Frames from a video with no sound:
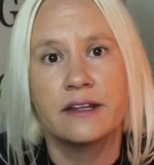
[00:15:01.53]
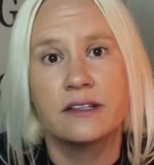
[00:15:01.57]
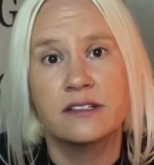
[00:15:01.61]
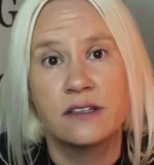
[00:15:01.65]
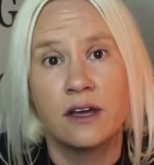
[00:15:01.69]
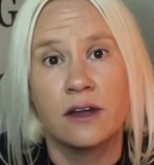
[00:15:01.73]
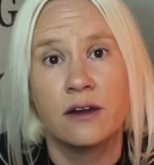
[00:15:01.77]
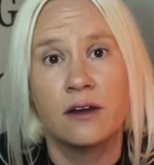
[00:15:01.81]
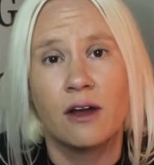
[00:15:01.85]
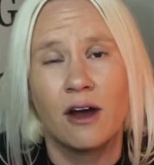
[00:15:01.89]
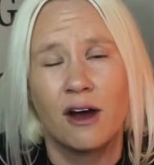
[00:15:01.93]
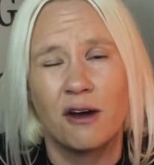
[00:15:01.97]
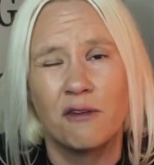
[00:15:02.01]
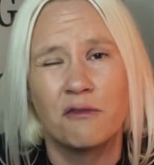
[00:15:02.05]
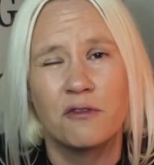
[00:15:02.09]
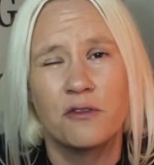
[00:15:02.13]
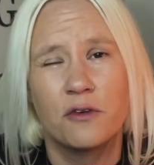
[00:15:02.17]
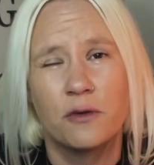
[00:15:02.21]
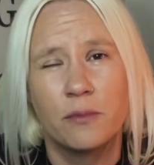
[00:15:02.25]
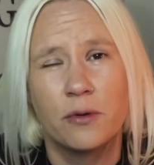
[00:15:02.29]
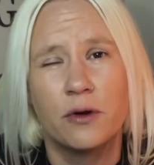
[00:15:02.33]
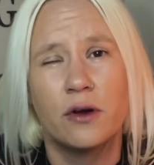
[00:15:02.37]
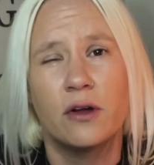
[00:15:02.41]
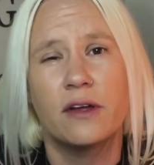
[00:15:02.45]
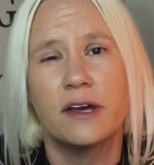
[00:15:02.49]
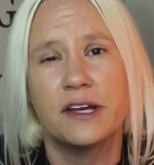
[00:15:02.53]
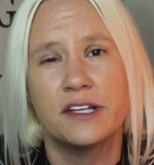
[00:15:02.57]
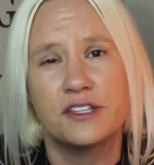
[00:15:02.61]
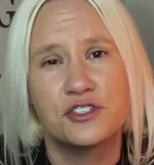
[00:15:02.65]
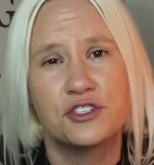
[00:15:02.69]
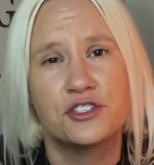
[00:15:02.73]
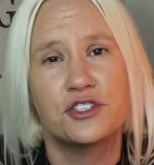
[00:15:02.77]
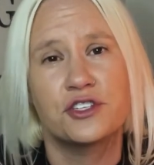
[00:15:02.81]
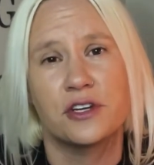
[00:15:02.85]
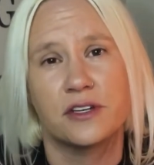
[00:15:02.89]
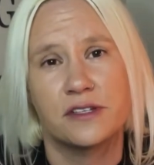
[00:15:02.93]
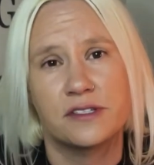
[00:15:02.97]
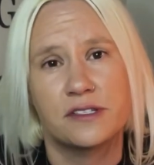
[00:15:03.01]
it's uncomfortable,
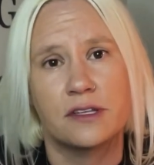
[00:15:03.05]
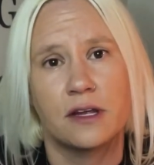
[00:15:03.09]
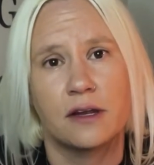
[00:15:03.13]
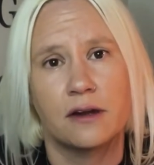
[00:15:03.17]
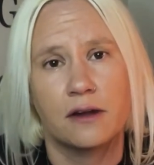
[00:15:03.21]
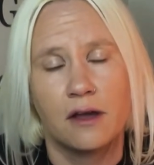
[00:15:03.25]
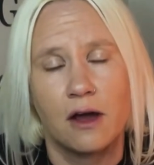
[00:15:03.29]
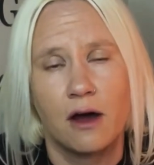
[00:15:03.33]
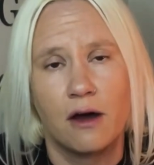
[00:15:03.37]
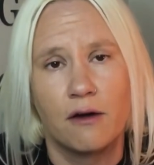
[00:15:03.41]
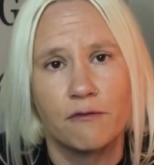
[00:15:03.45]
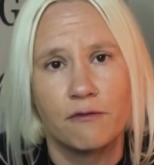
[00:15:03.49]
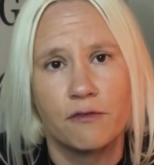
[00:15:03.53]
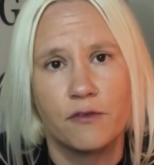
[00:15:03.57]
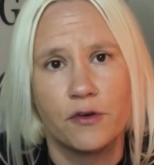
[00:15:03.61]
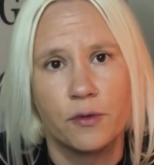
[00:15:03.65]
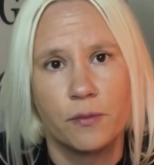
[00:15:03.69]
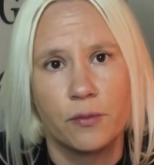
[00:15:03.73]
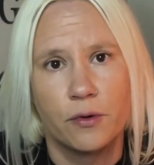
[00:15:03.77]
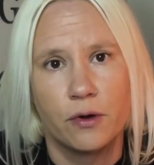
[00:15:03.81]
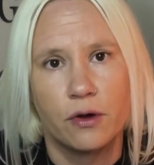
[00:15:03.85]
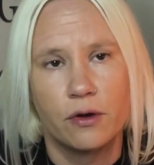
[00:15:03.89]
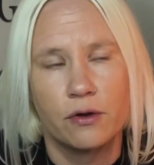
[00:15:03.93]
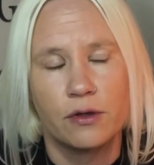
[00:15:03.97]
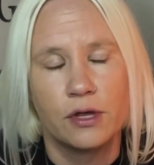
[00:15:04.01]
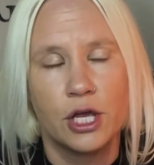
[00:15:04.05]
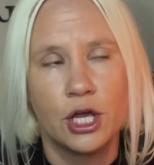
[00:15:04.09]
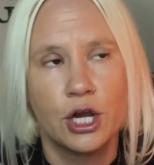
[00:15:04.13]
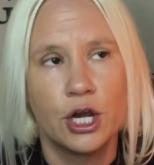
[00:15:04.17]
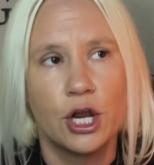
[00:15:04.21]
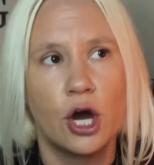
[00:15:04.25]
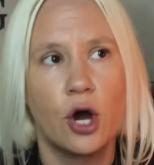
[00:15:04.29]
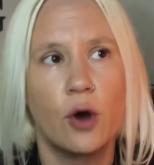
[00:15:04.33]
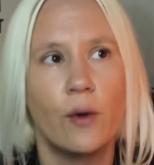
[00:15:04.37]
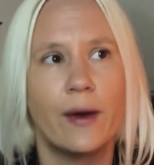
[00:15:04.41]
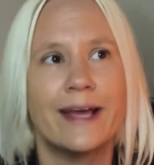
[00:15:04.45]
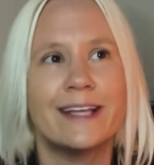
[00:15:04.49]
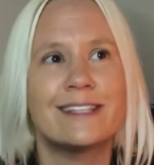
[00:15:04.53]
it's just uncomfortable. You
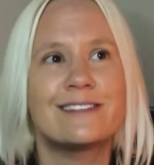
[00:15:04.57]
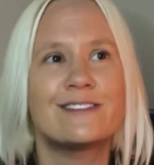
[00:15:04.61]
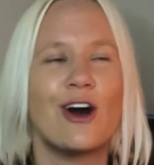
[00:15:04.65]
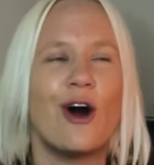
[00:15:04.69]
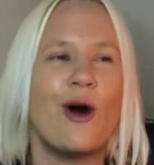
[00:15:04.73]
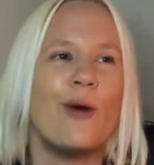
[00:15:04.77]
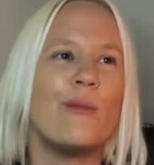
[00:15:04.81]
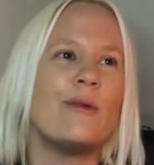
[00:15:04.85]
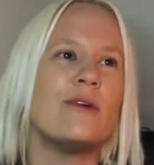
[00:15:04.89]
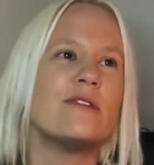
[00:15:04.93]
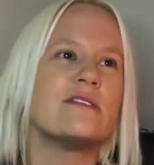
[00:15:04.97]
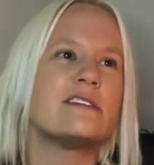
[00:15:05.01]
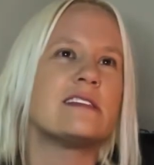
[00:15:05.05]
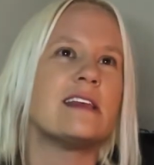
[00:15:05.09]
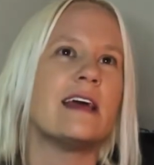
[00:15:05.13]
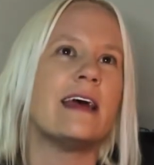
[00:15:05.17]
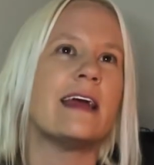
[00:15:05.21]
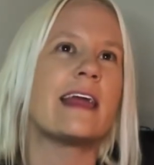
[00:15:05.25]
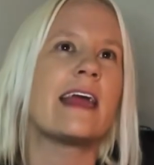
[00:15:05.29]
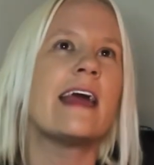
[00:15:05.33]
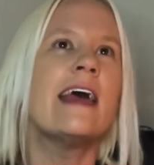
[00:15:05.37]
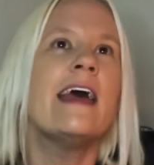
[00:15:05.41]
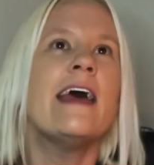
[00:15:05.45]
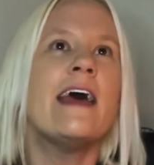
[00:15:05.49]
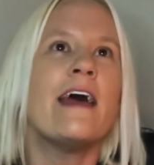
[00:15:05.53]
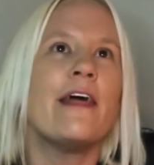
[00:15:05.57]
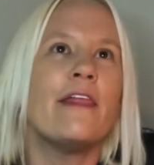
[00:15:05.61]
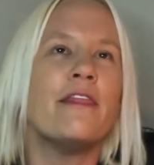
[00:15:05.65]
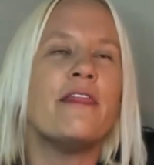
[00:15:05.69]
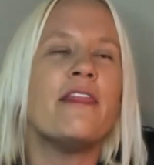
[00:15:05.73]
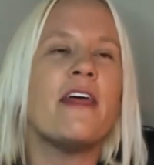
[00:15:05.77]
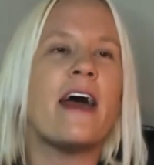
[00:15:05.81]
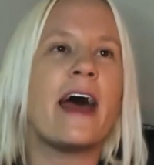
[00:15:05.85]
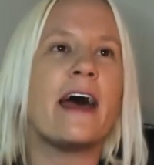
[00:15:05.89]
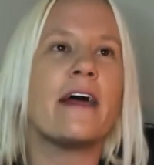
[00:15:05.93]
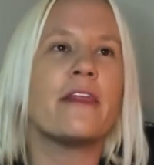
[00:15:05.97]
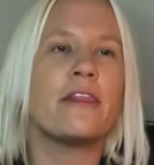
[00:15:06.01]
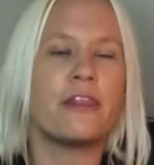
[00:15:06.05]
know, it's almost like
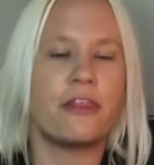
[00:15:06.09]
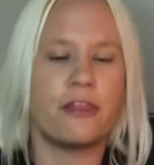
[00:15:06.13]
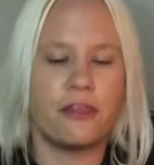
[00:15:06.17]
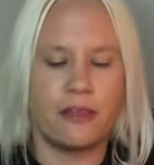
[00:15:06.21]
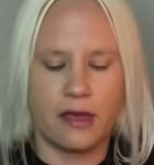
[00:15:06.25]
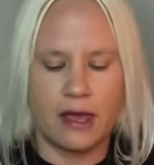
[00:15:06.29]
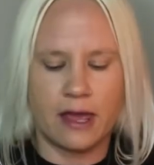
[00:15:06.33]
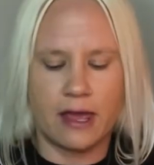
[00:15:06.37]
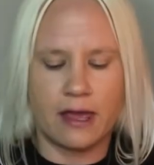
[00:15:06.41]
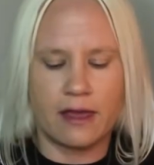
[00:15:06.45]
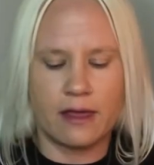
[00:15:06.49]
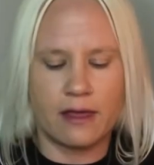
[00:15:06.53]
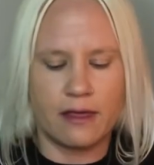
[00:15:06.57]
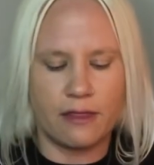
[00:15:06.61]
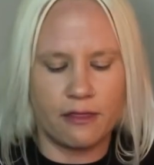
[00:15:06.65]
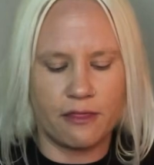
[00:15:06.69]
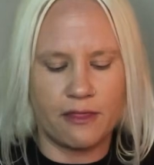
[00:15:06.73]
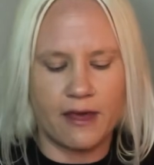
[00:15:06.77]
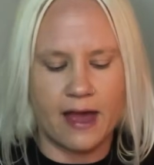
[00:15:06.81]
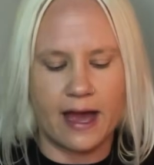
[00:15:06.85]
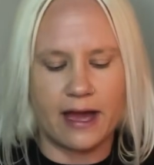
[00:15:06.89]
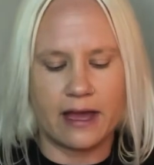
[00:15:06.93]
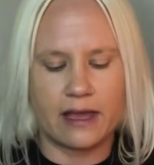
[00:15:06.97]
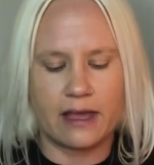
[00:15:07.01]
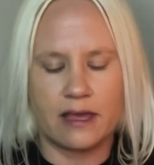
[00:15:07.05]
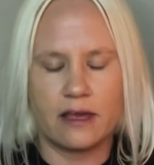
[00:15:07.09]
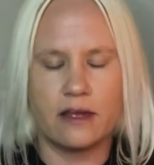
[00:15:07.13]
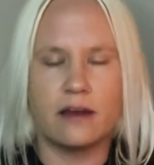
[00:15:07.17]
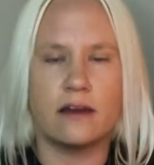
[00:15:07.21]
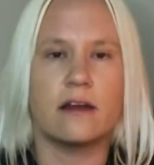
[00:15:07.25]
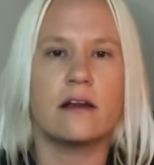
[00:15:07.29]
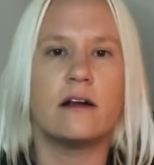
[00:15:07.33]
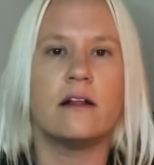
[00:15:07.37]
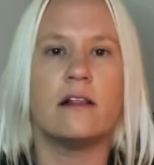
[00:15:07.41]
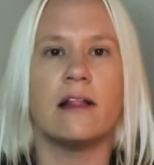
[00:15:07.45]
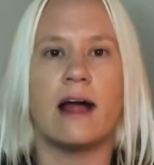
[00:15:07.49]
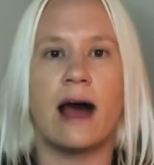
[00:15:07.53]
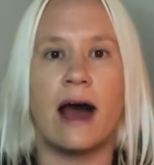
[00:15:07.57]
that thing that
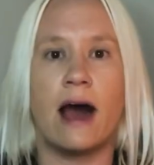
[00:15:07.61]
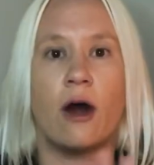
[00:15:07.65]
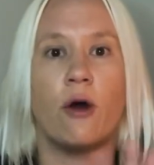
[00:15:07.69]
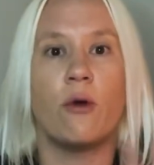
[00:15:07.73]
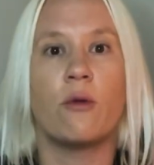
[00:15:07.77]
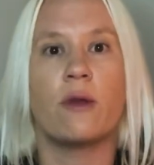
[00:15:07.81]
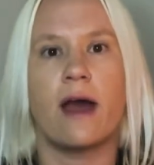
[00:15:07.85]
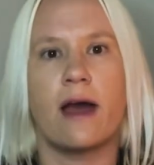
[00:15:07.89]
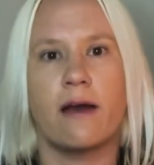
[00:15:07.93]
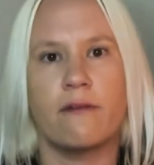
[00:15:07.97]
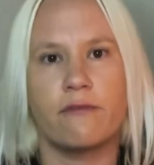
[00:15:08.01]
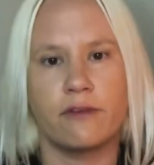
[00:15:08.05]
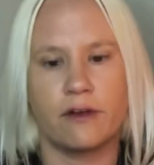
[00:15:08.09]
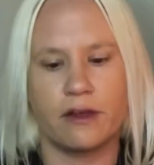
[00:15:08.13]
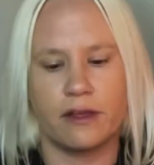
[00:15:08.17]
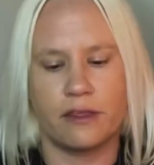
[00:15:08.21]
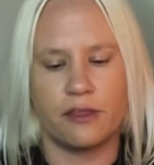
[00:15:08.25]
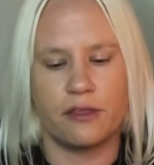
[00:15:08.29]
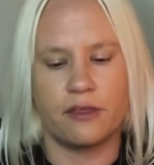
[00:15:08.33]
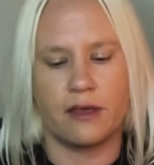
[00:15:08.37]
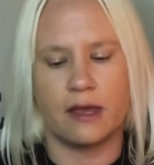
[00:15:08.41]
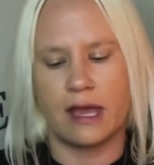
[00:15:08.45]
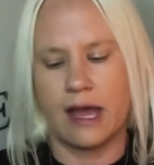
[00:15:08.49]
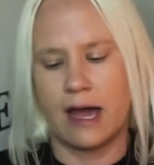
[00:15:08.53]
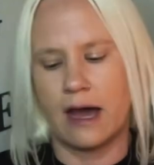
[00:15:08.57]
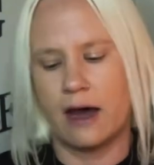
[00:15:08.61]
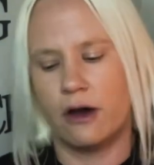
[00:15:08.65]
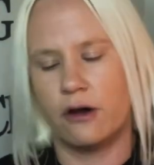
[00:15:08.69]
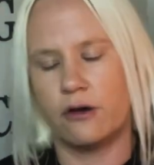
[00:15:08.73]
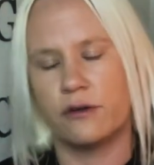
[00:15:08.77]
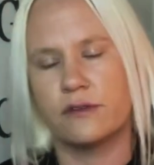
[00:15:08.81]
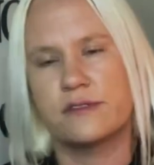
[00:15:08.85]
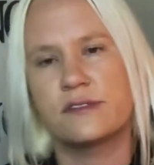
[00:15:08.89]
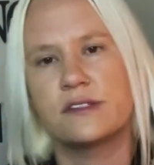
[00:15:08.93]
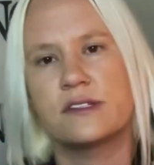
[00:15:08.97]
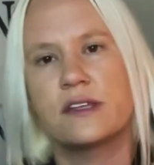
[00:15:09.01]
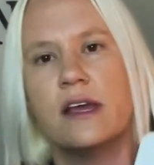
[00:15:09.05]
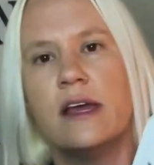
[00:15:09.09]
can cloud everything
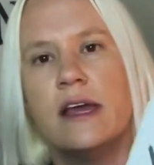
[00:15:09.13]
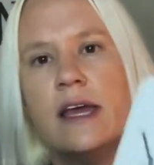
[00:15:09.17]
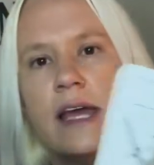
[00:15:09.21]
else,